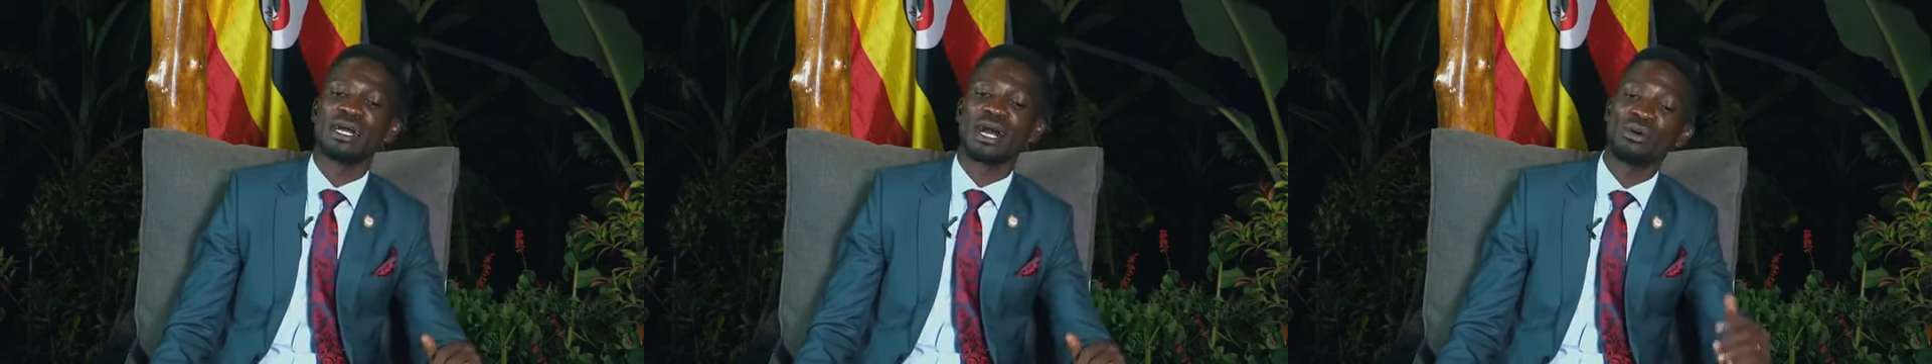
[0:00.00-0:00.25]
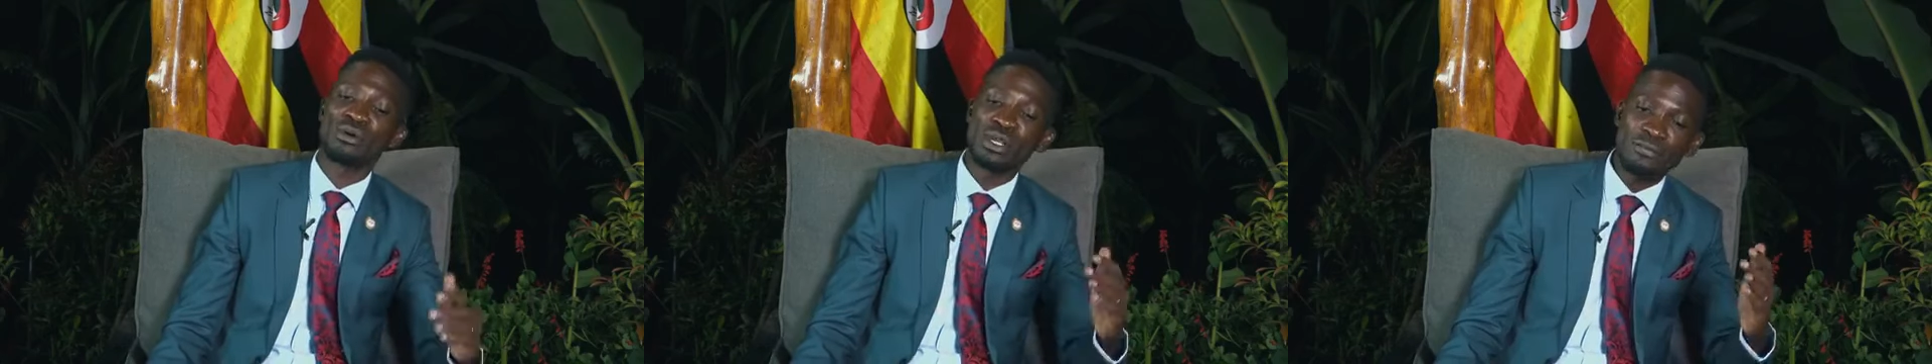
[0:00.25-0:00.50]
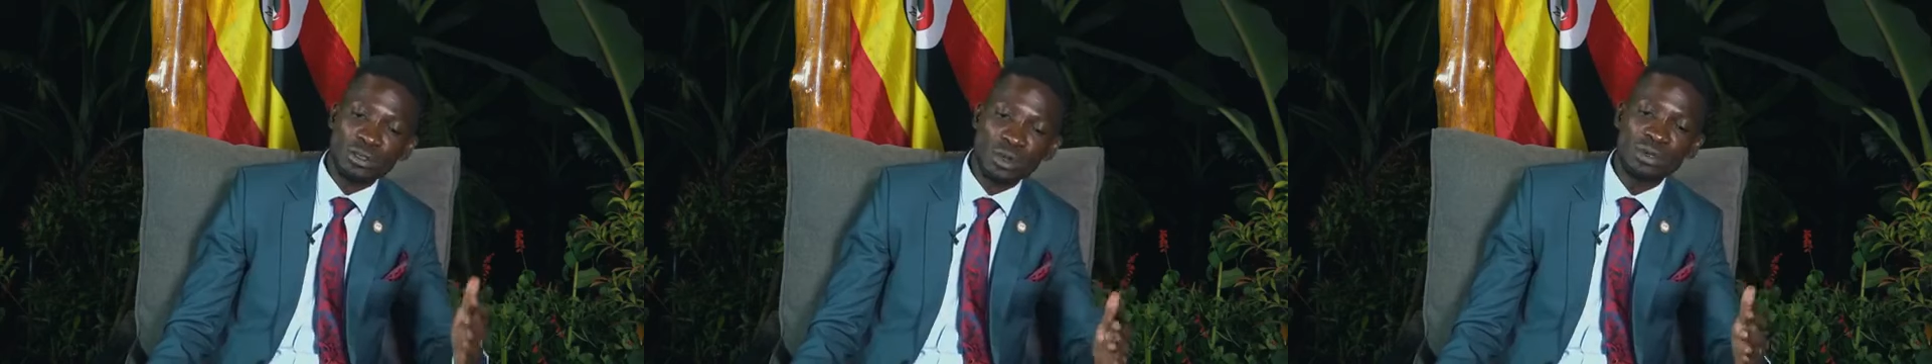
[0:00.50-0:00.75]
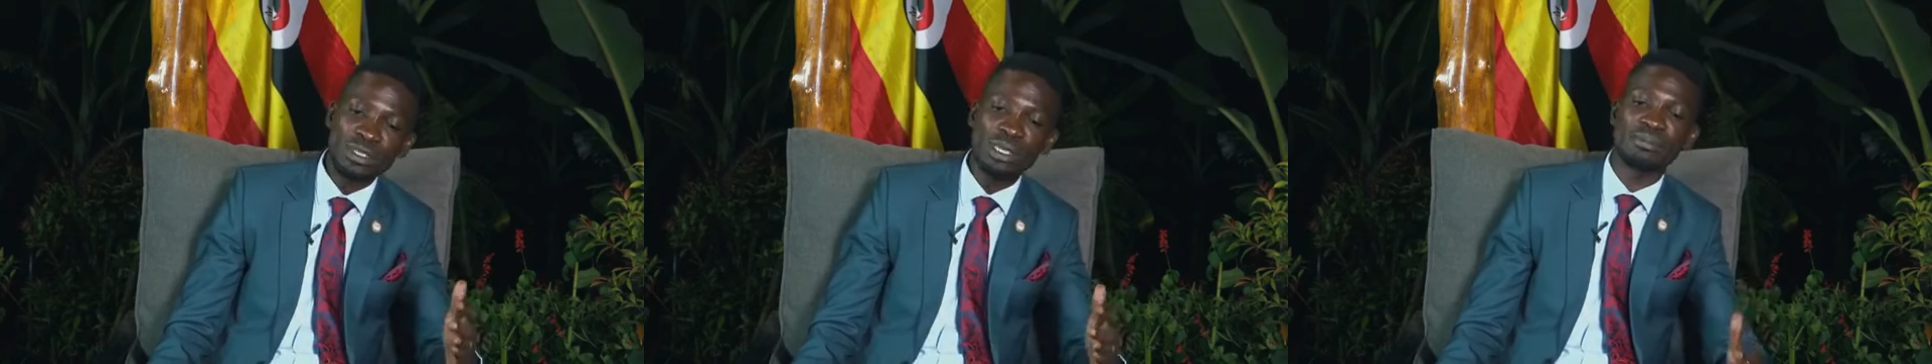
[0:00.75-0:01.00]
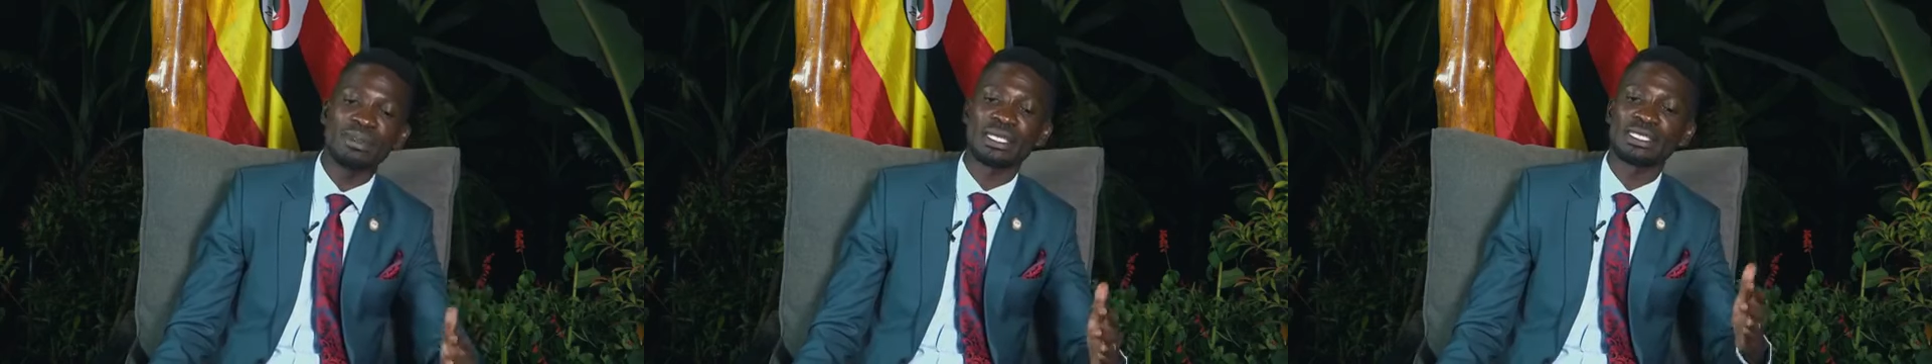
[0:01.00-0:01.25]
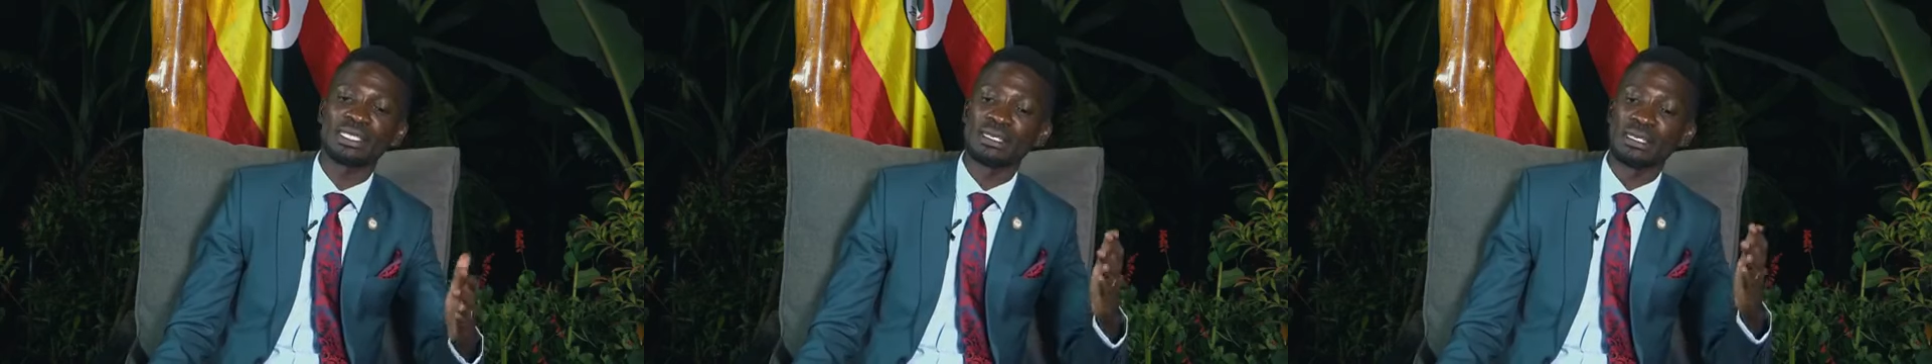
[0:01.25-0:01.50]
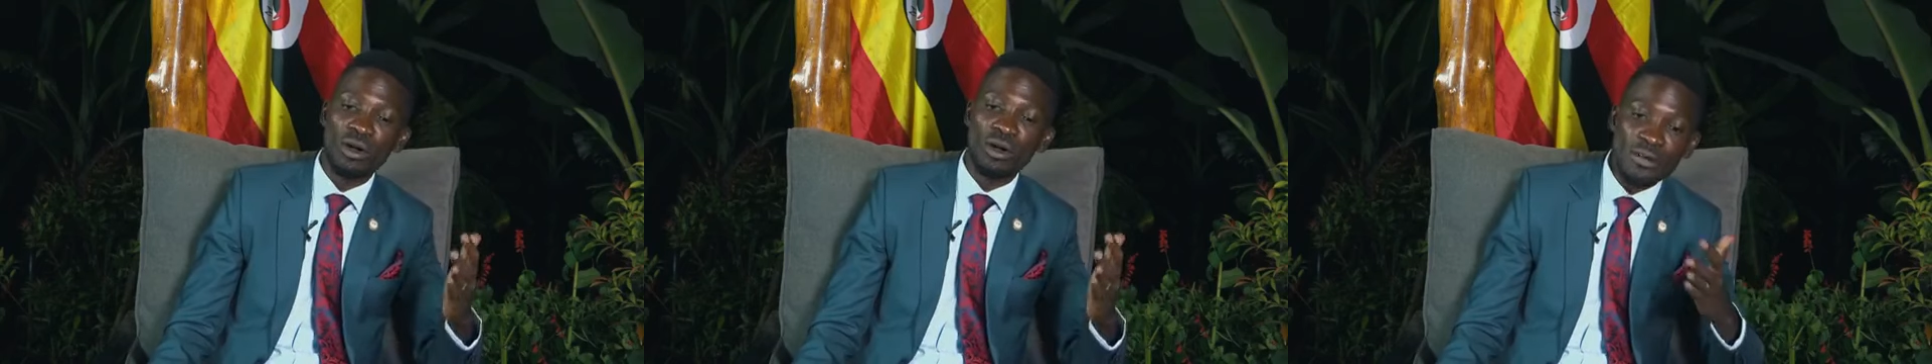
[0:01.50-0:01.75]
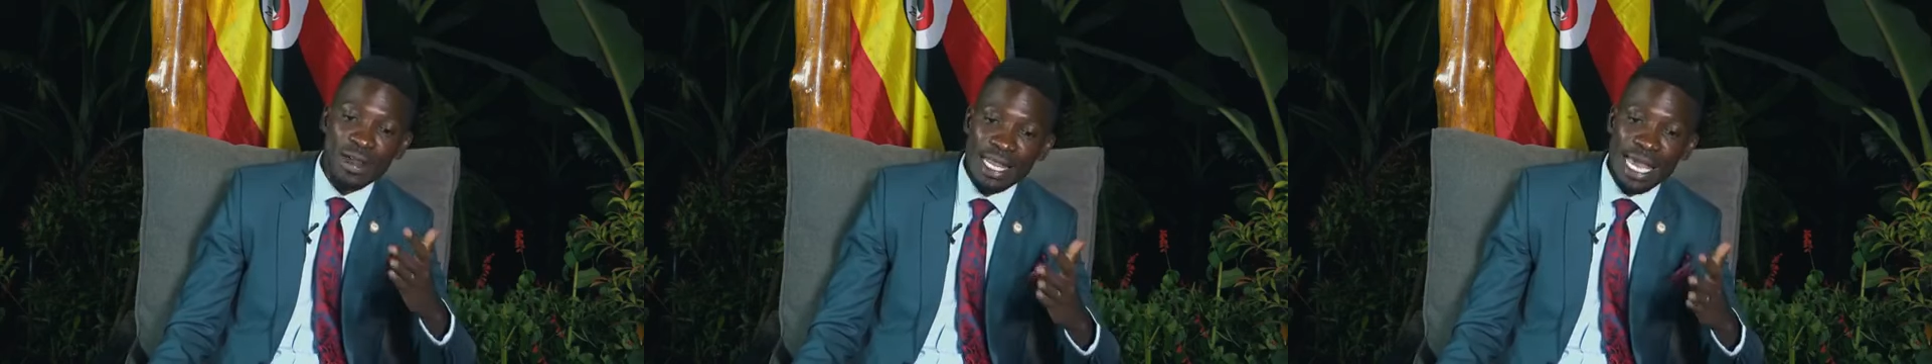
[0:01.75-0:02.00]
I would have told them that
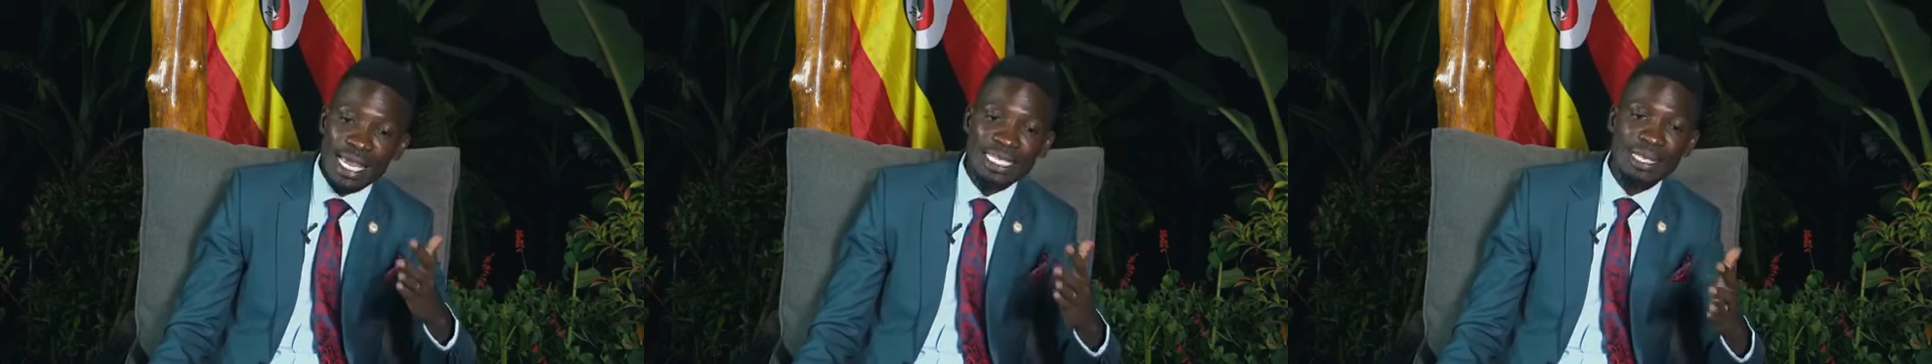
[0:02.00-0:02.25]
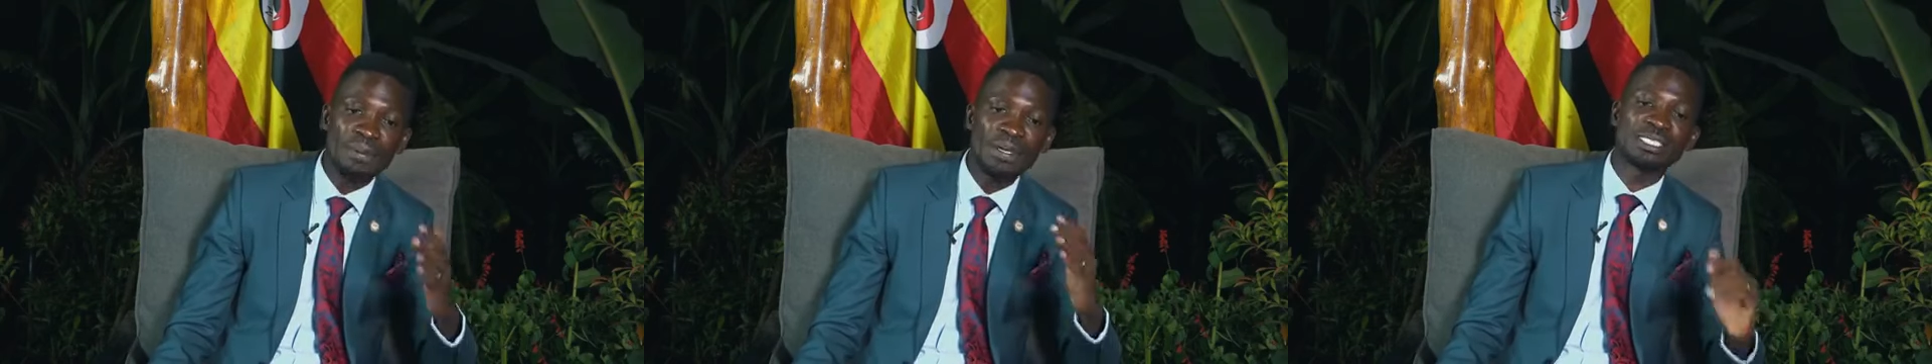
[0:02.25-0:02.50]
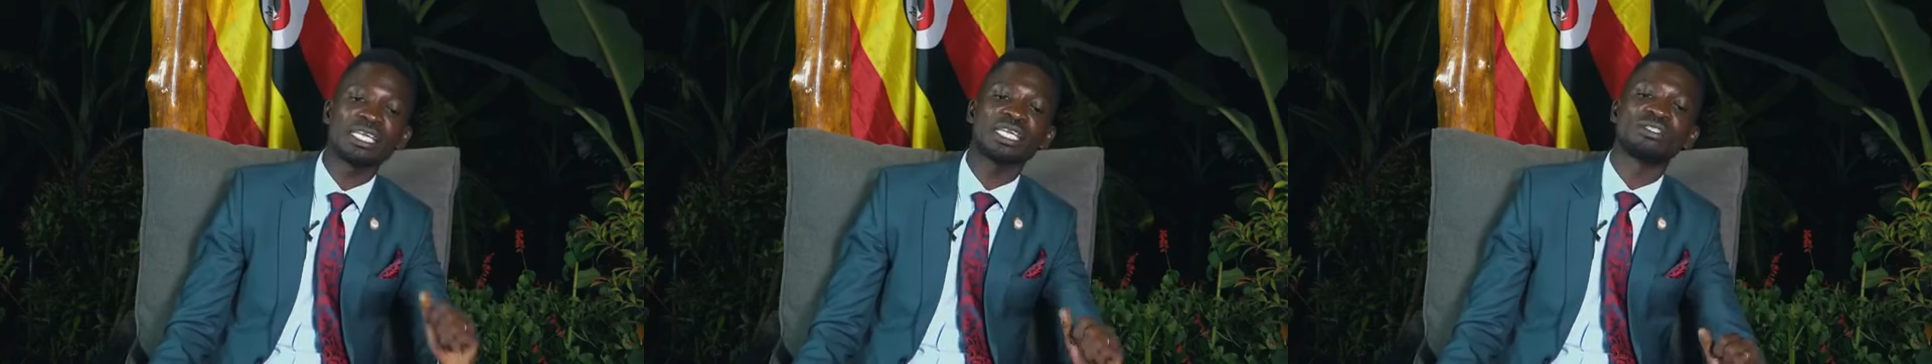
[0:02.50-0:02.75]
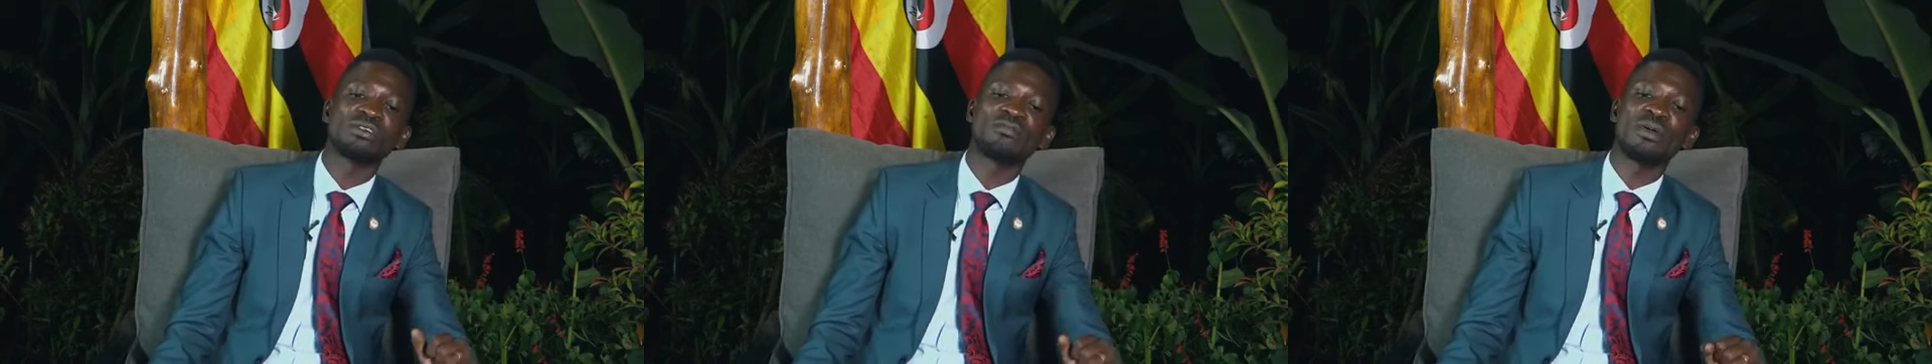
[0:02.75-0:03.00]
over 90% of